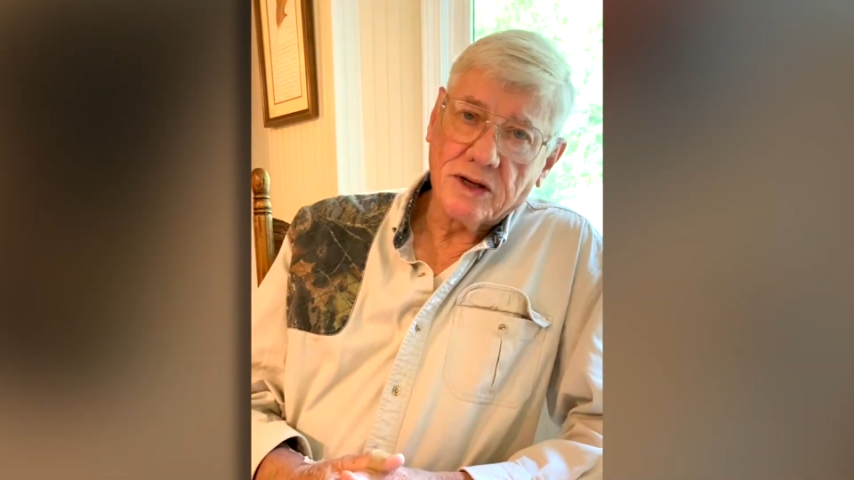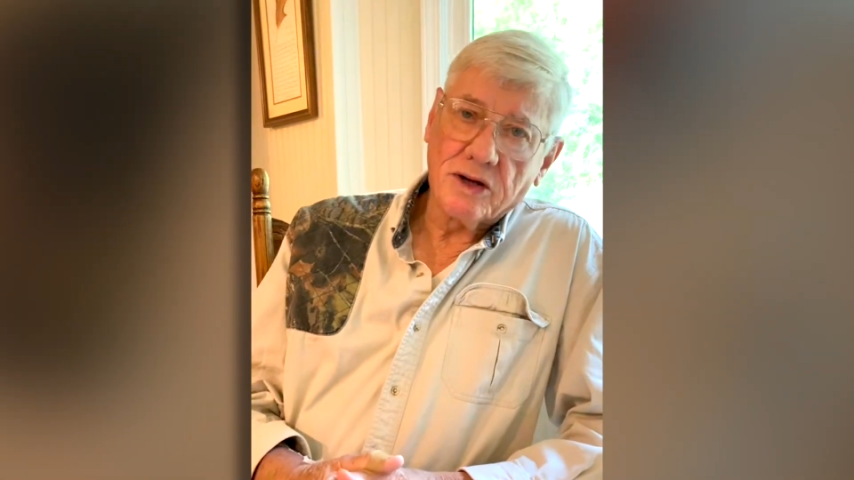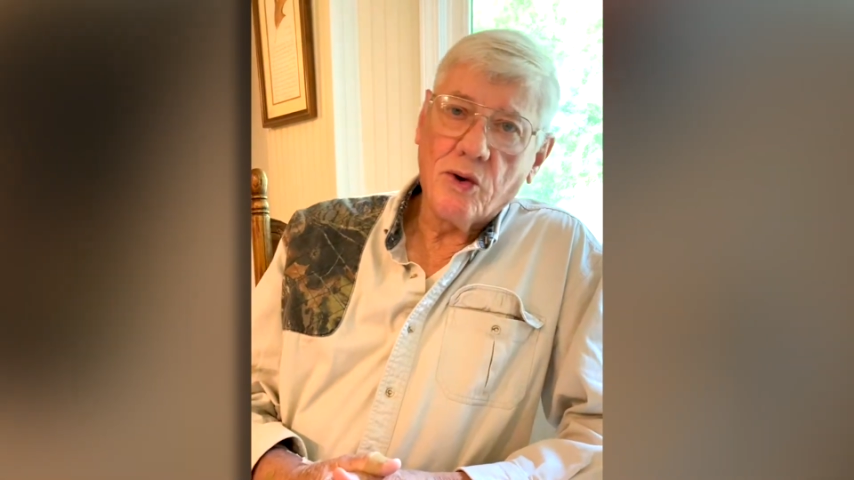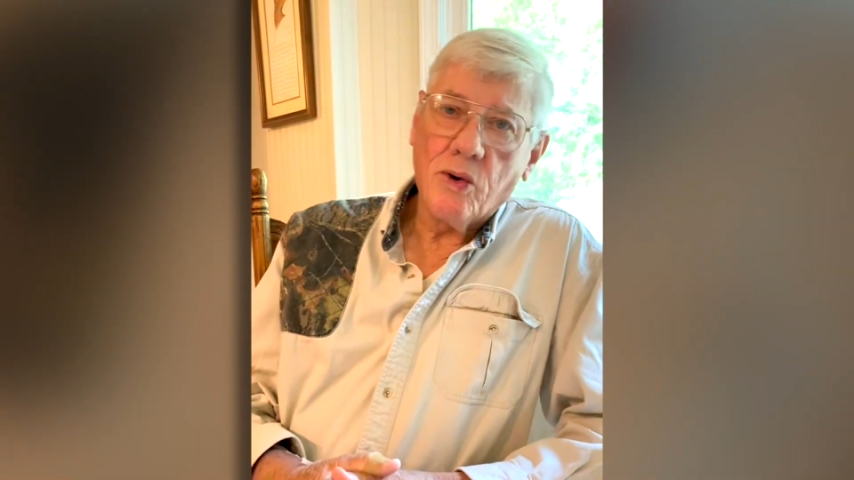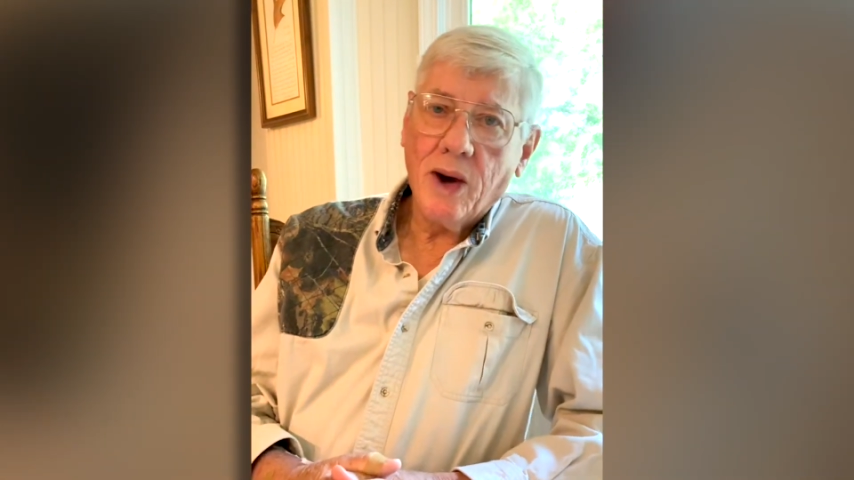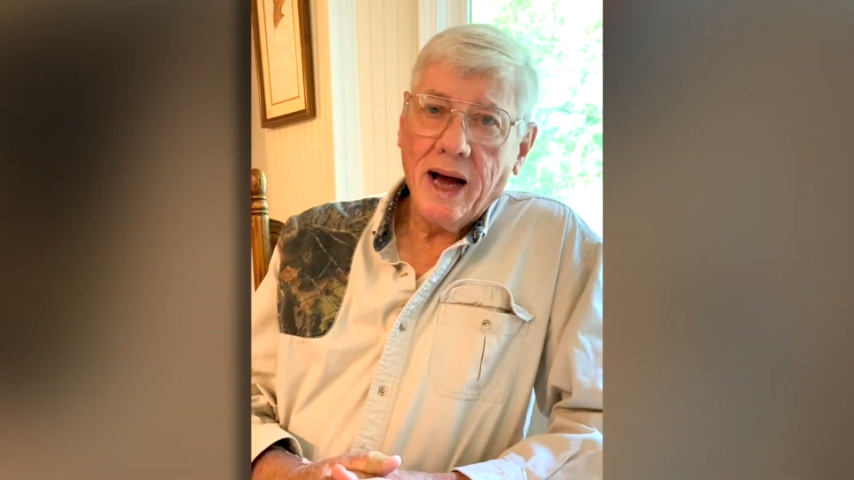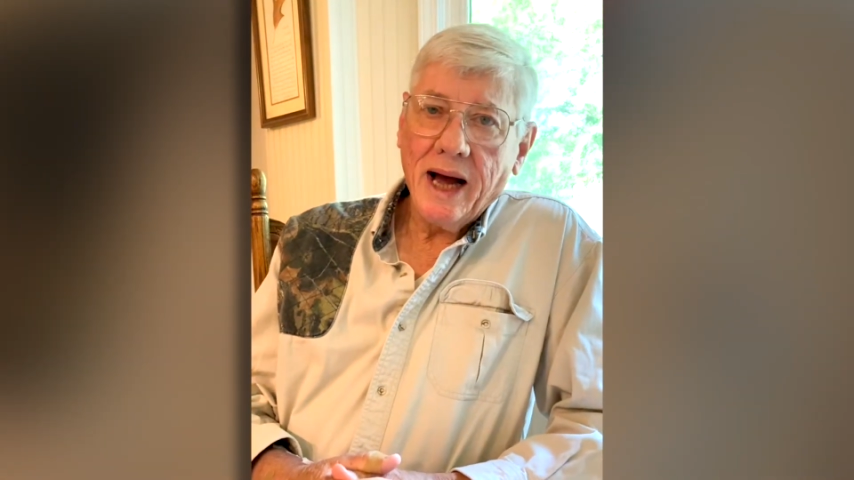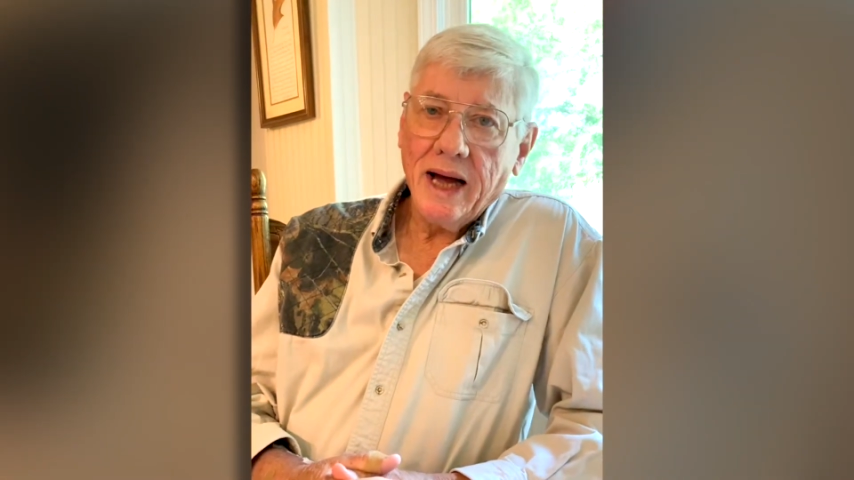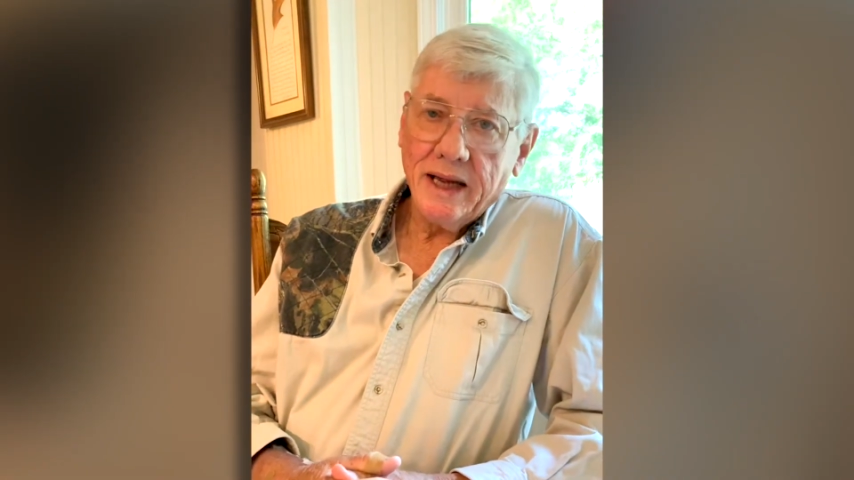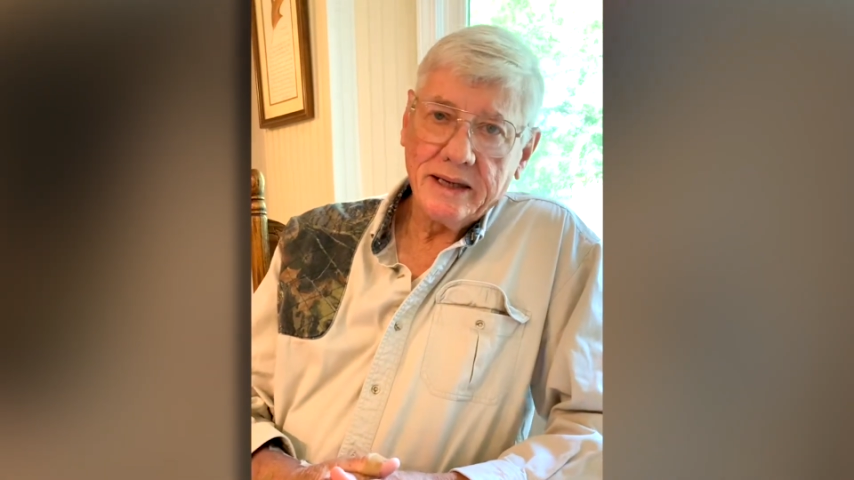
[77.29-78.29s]

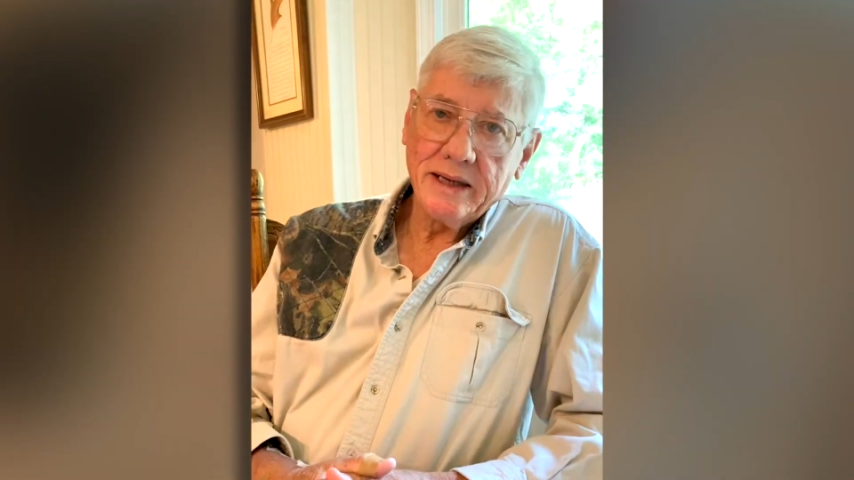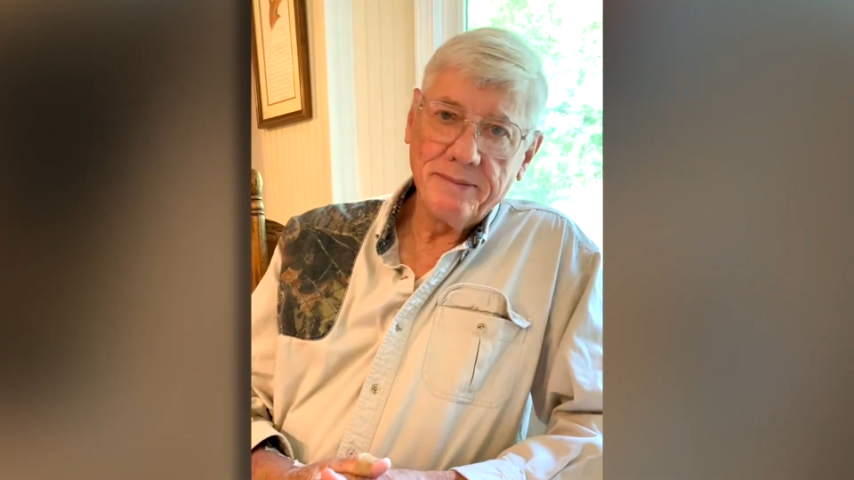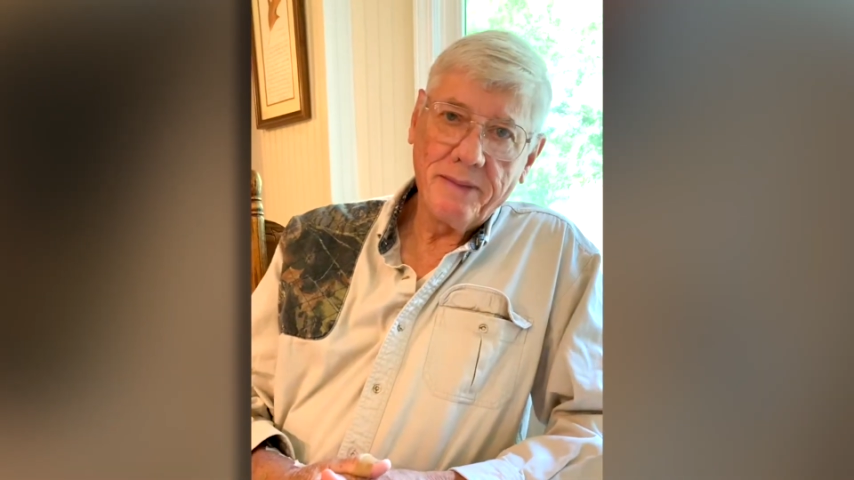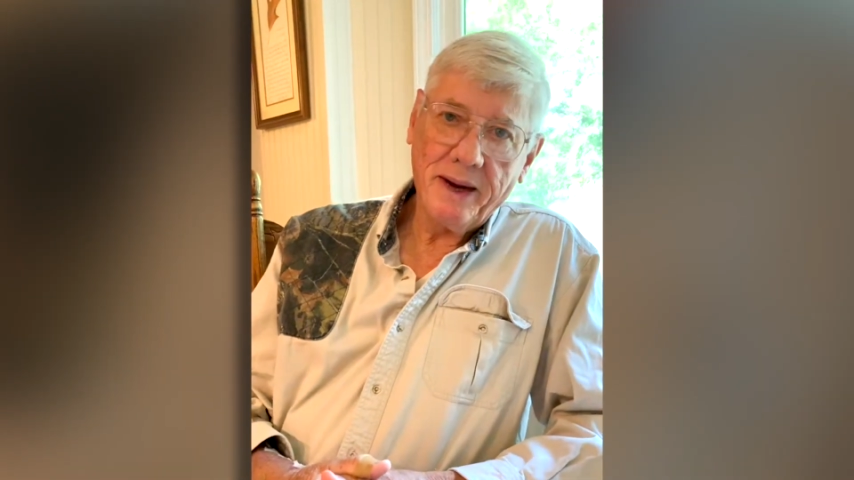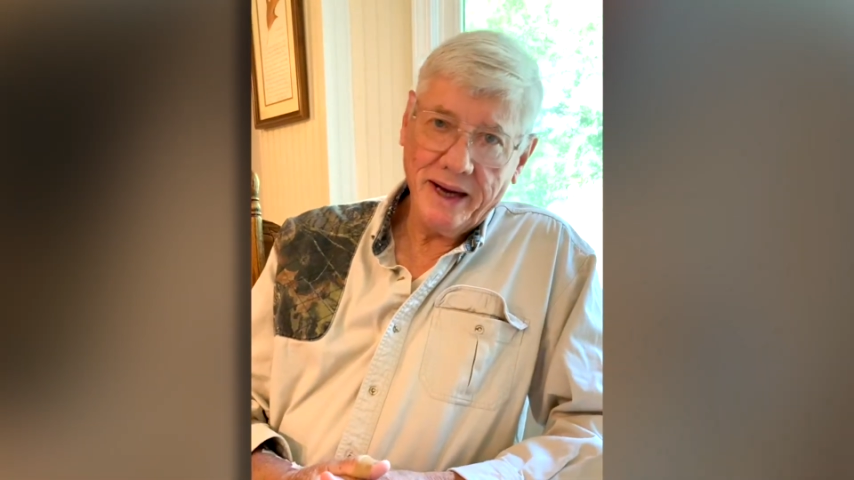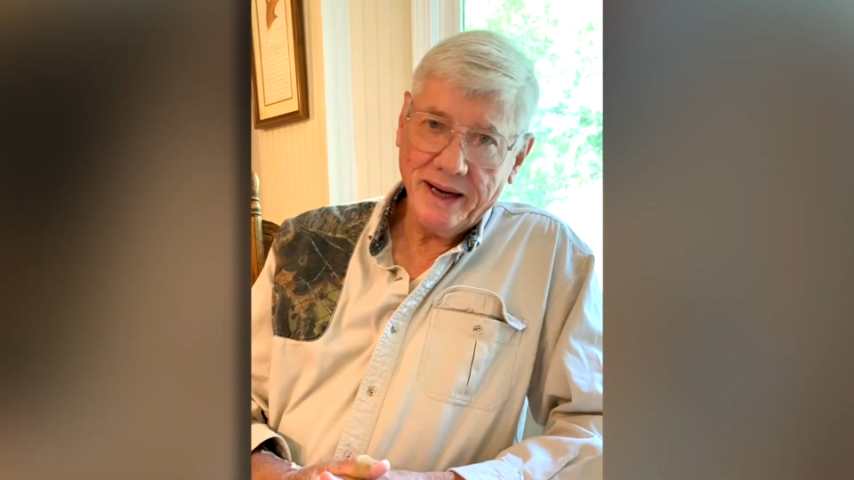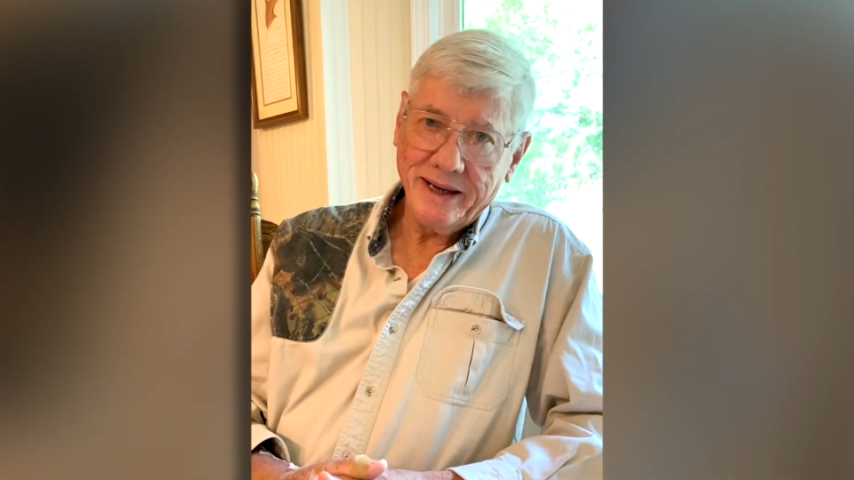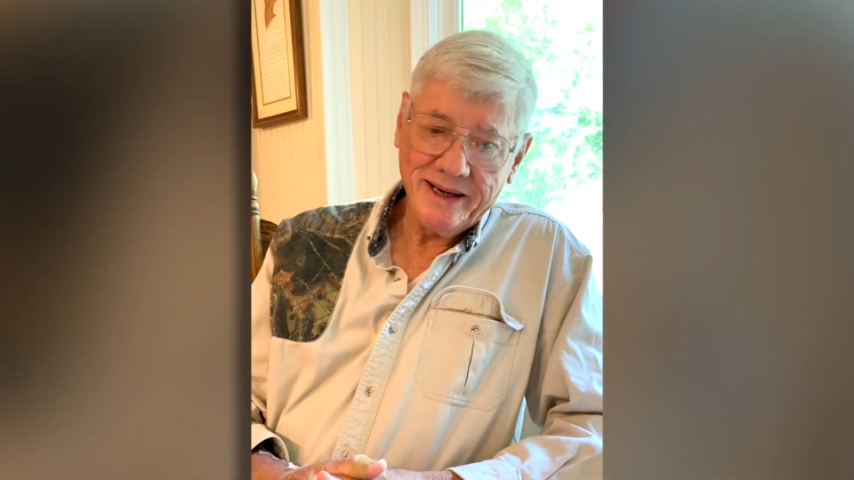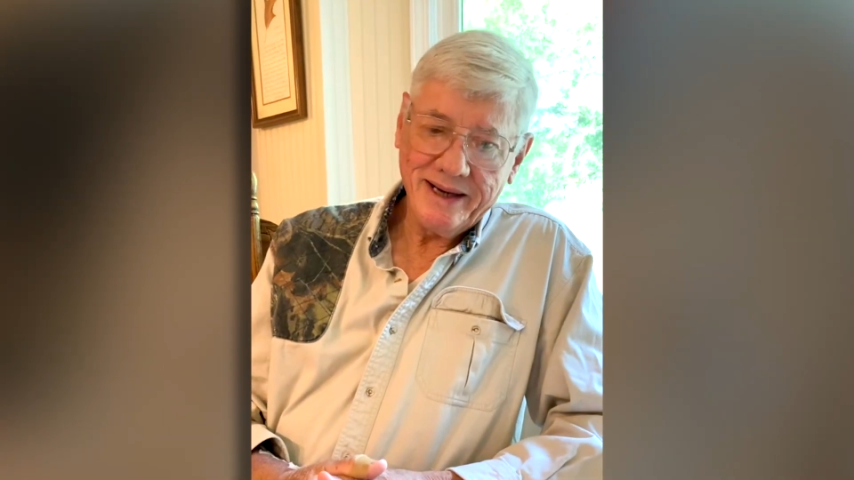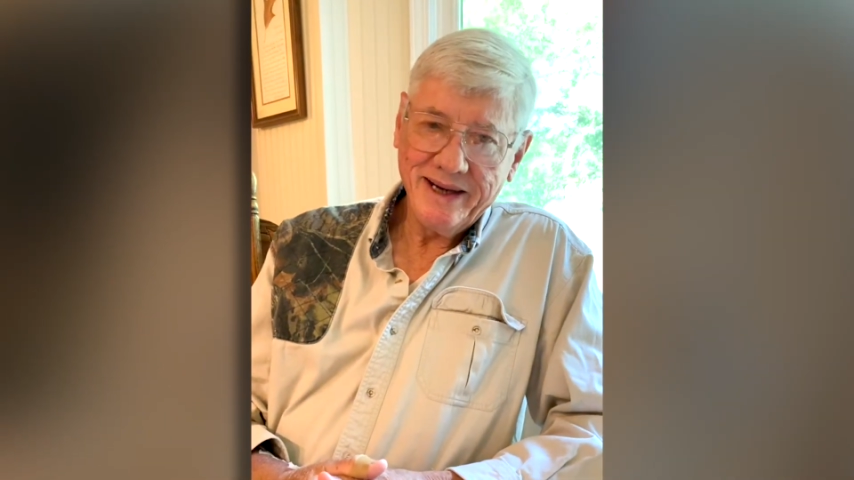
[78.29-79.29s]
quiet man,